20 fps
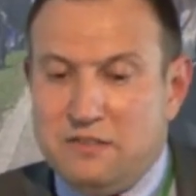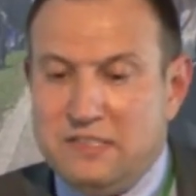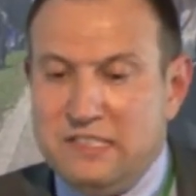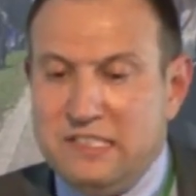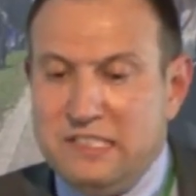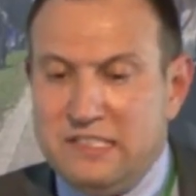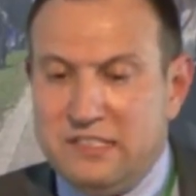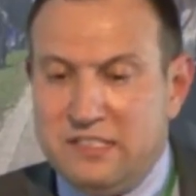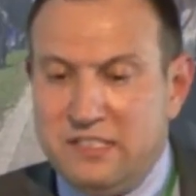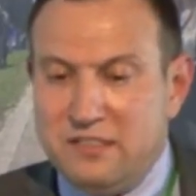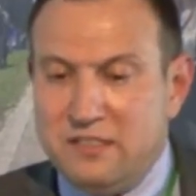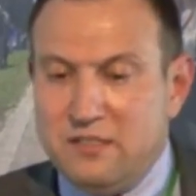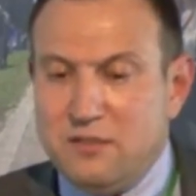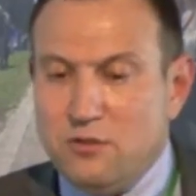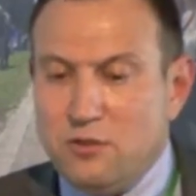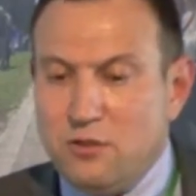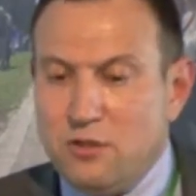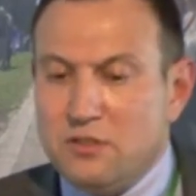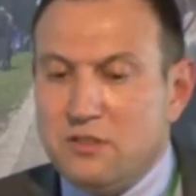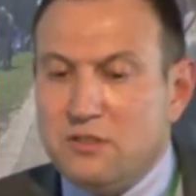This
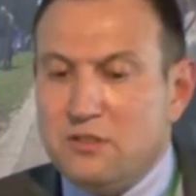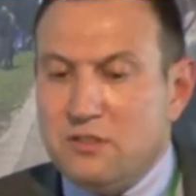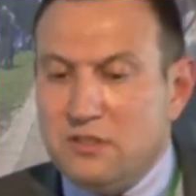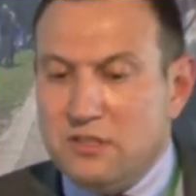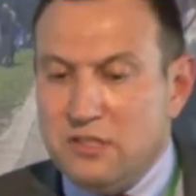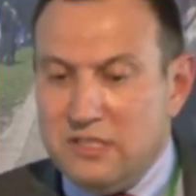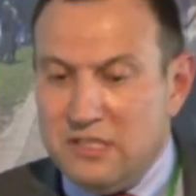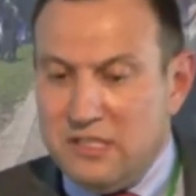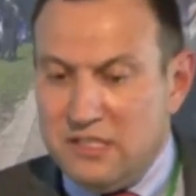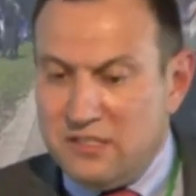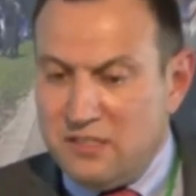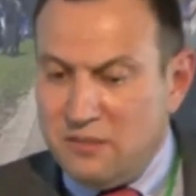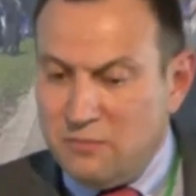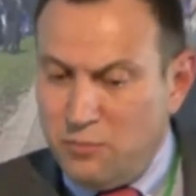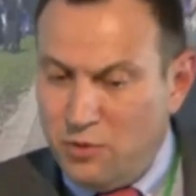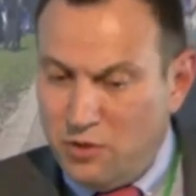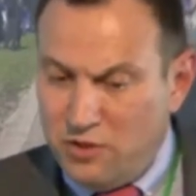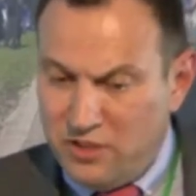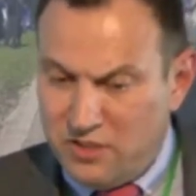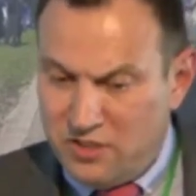is not a
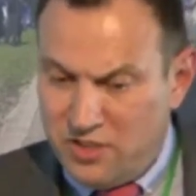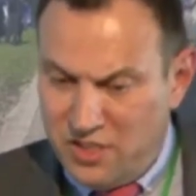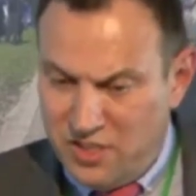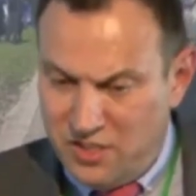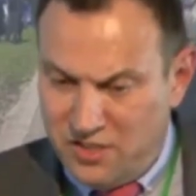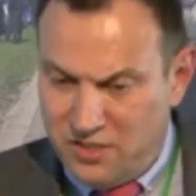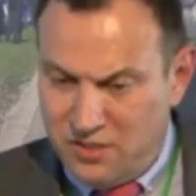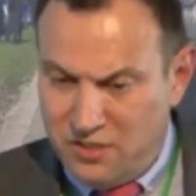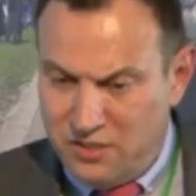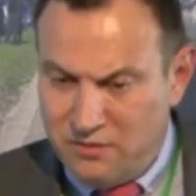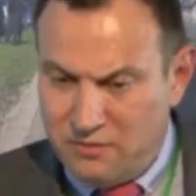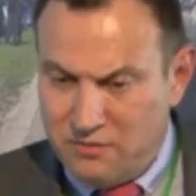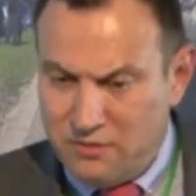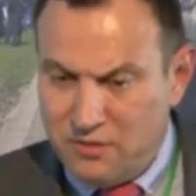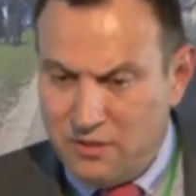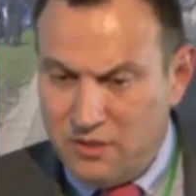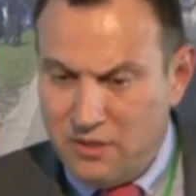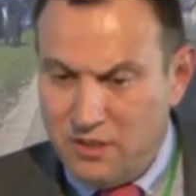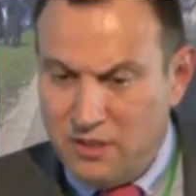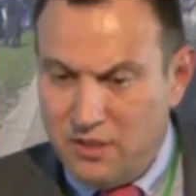symbolic gesture.
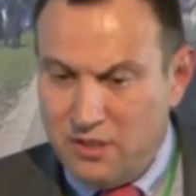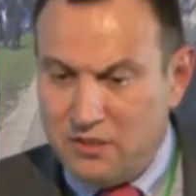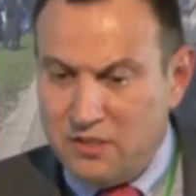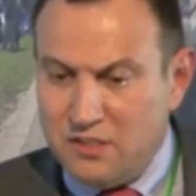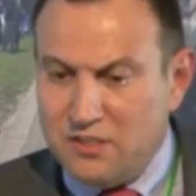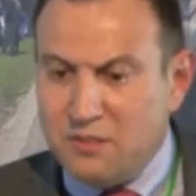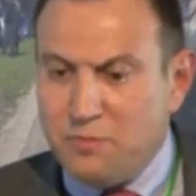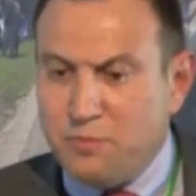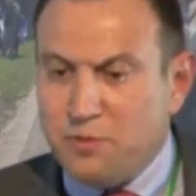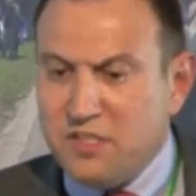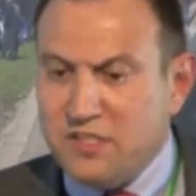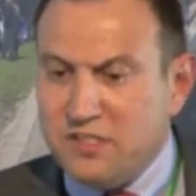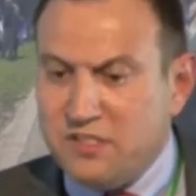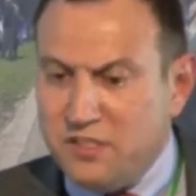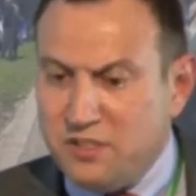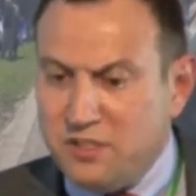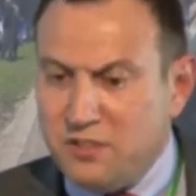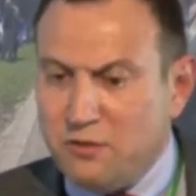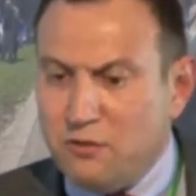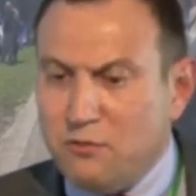It is a
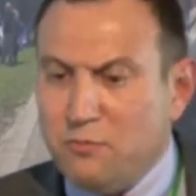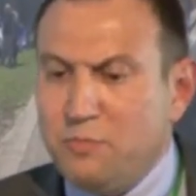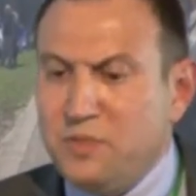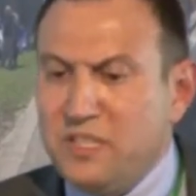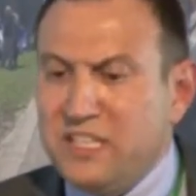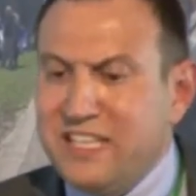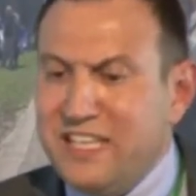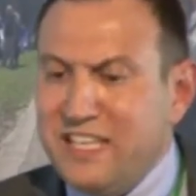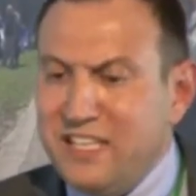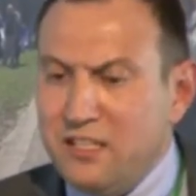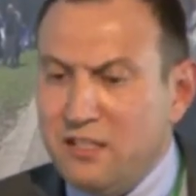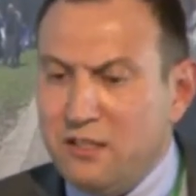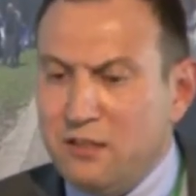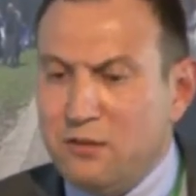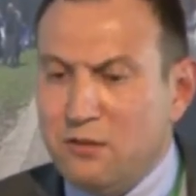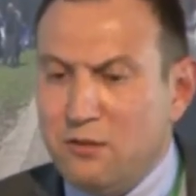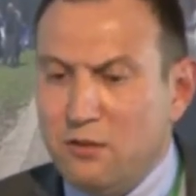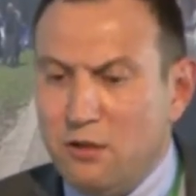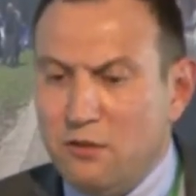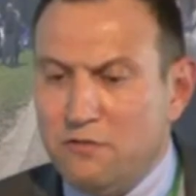procedural
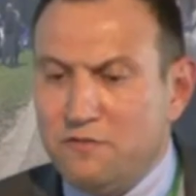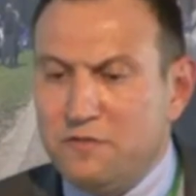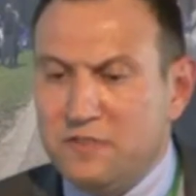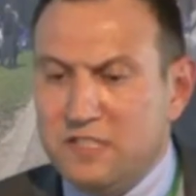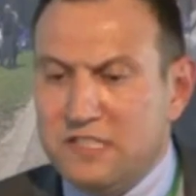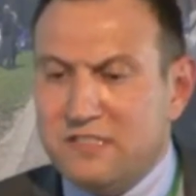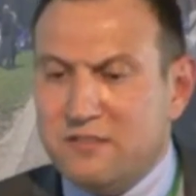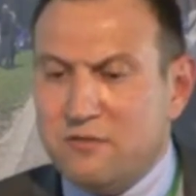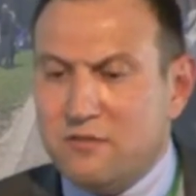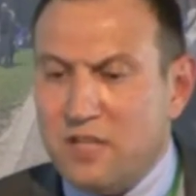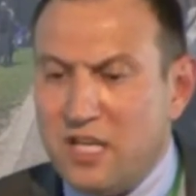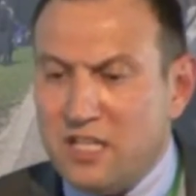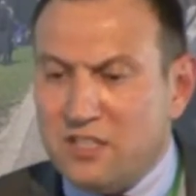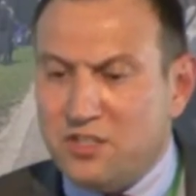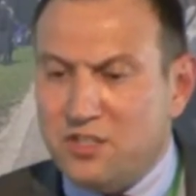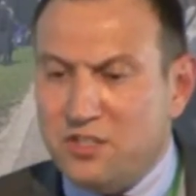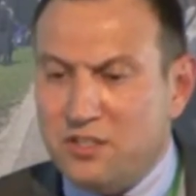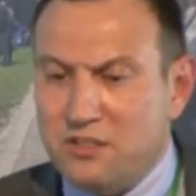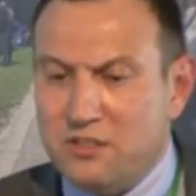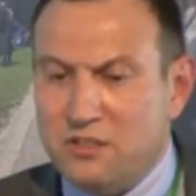beginning of a
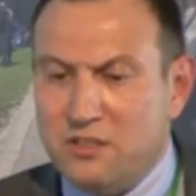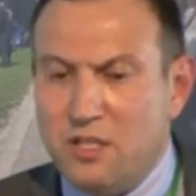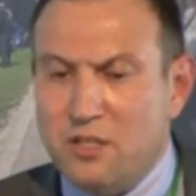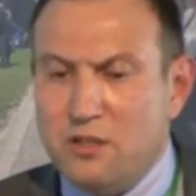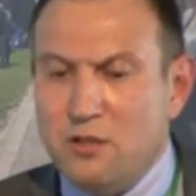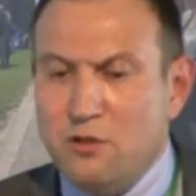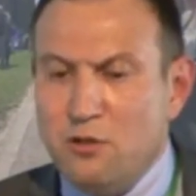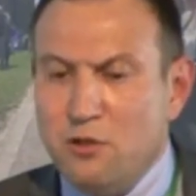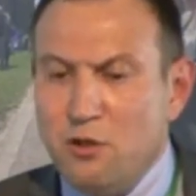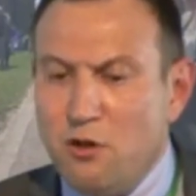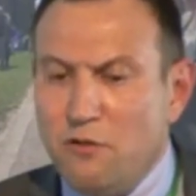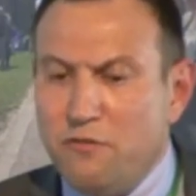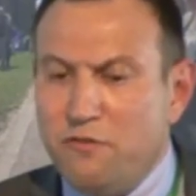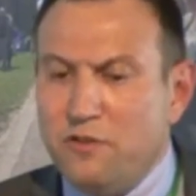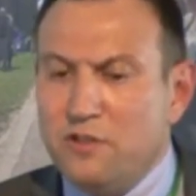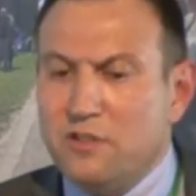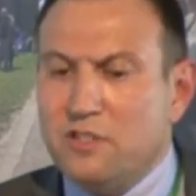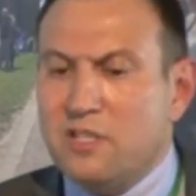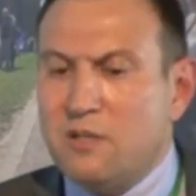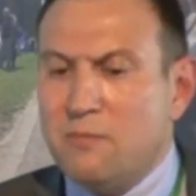structured and
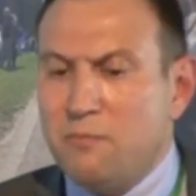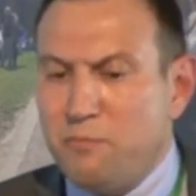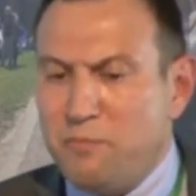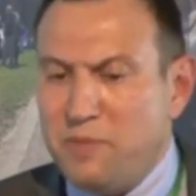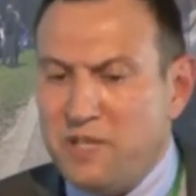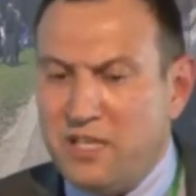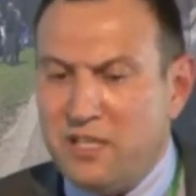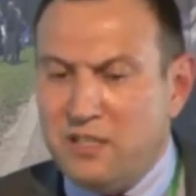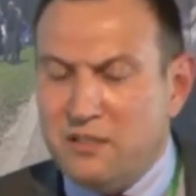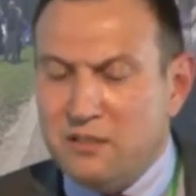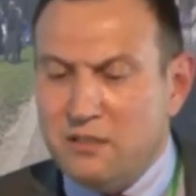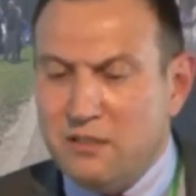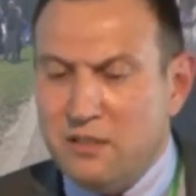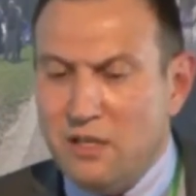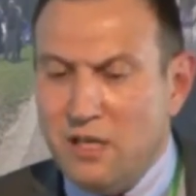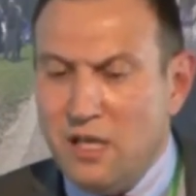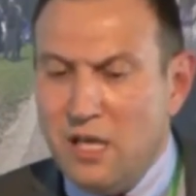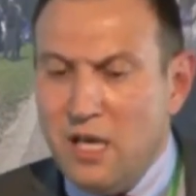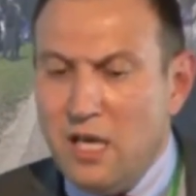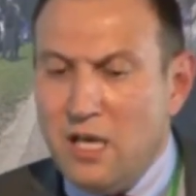lawful campaign.
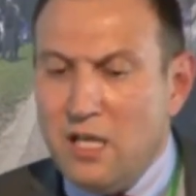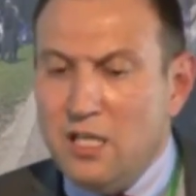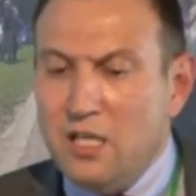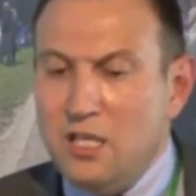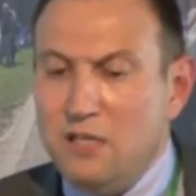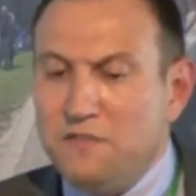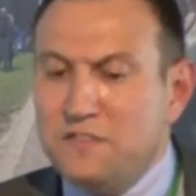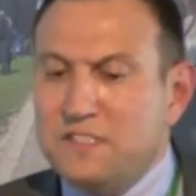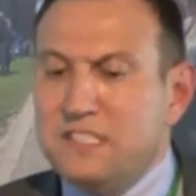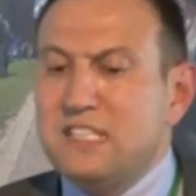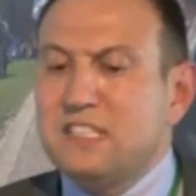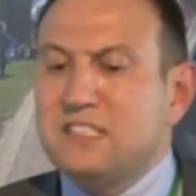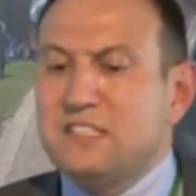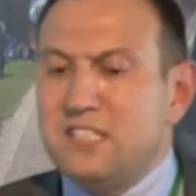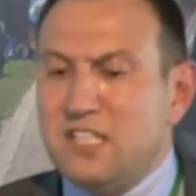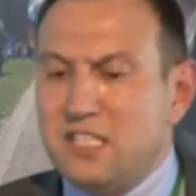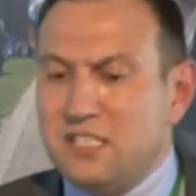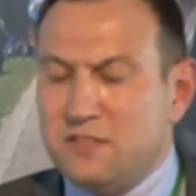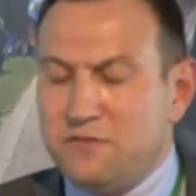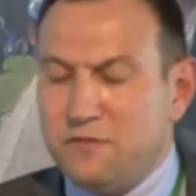If
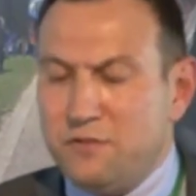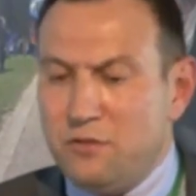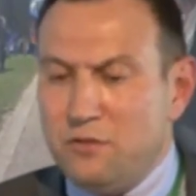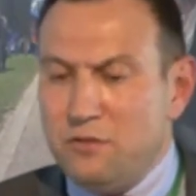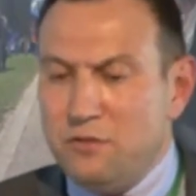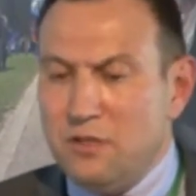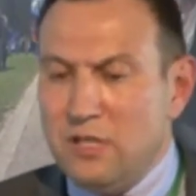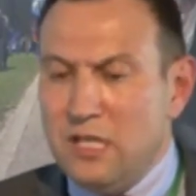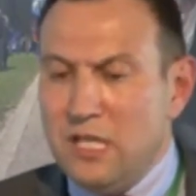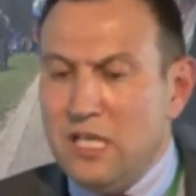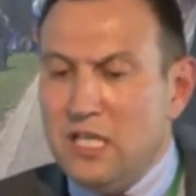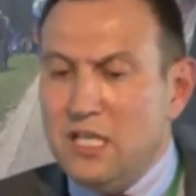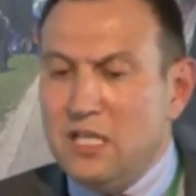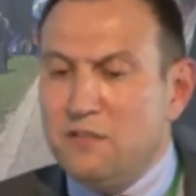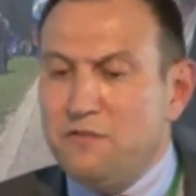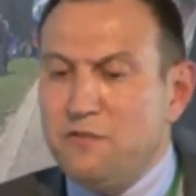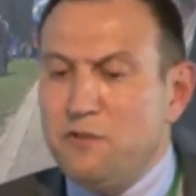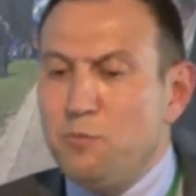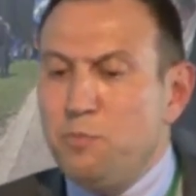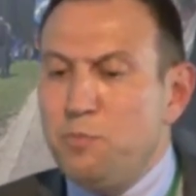successful,
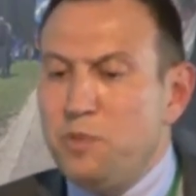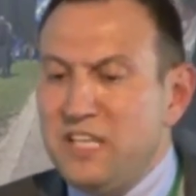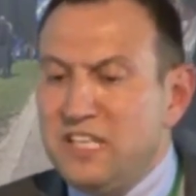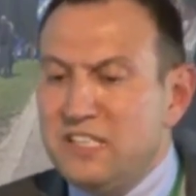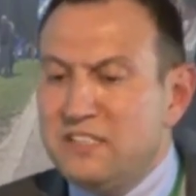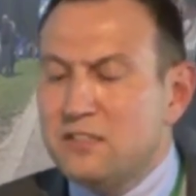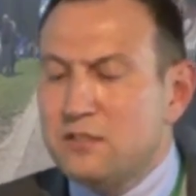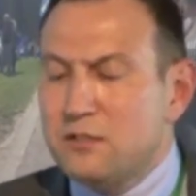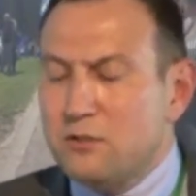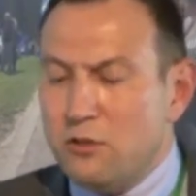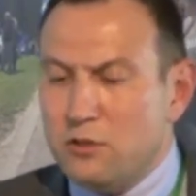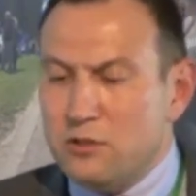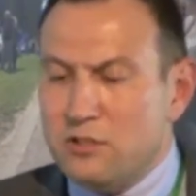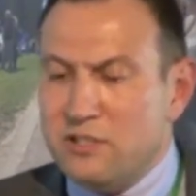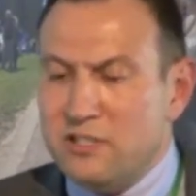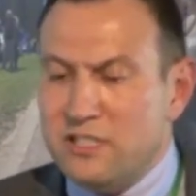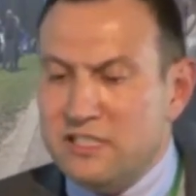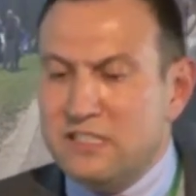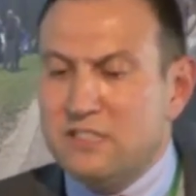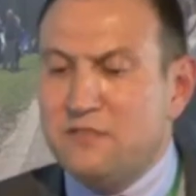it will place
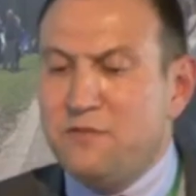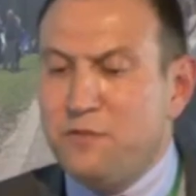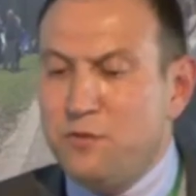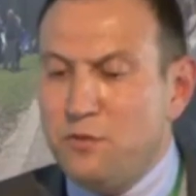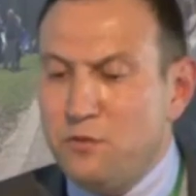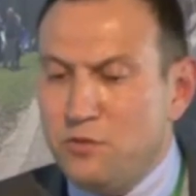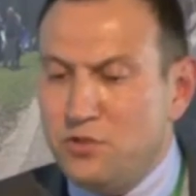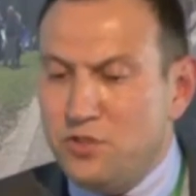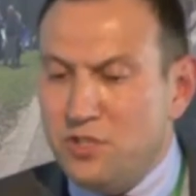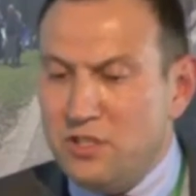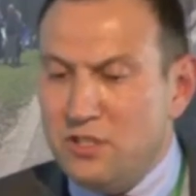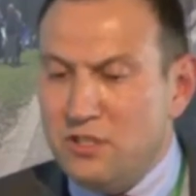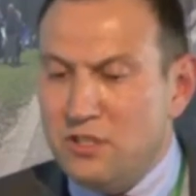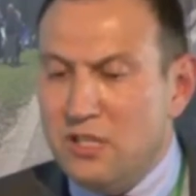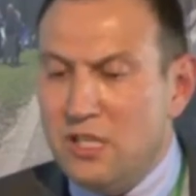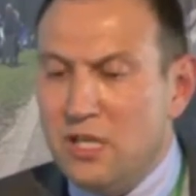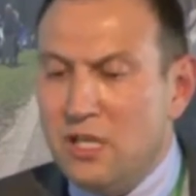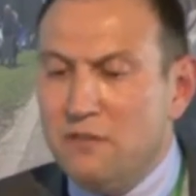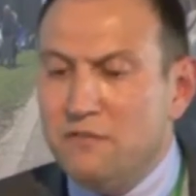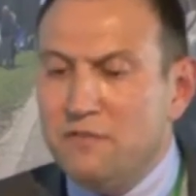Scotland's
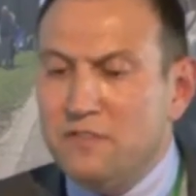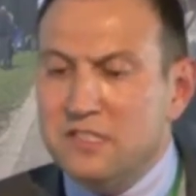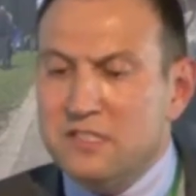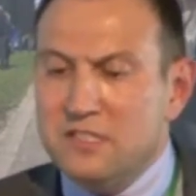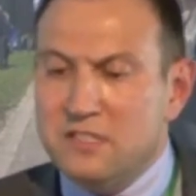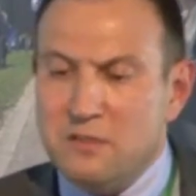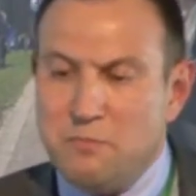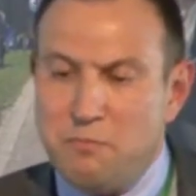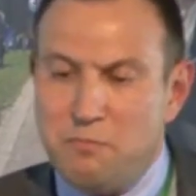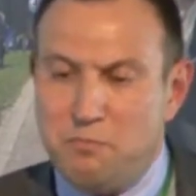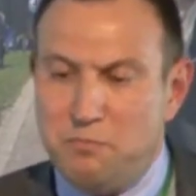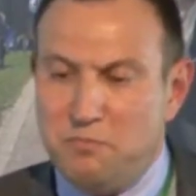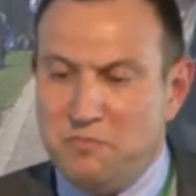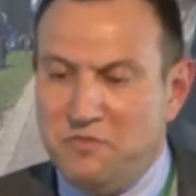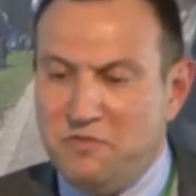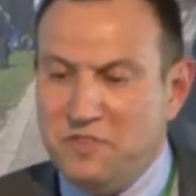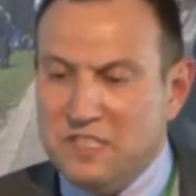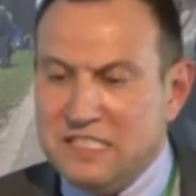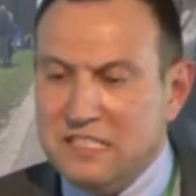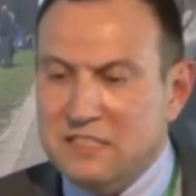future
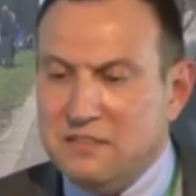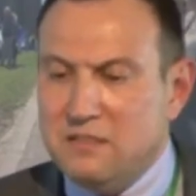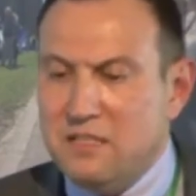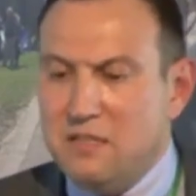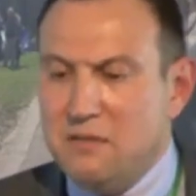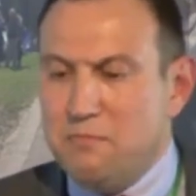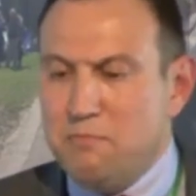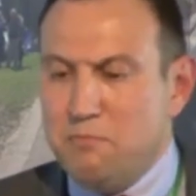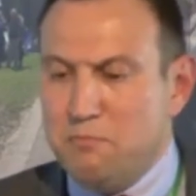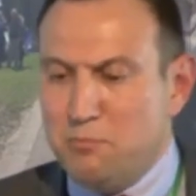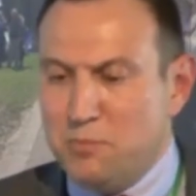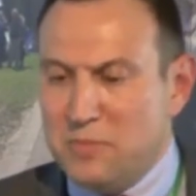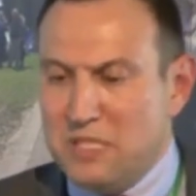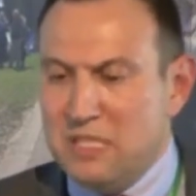within the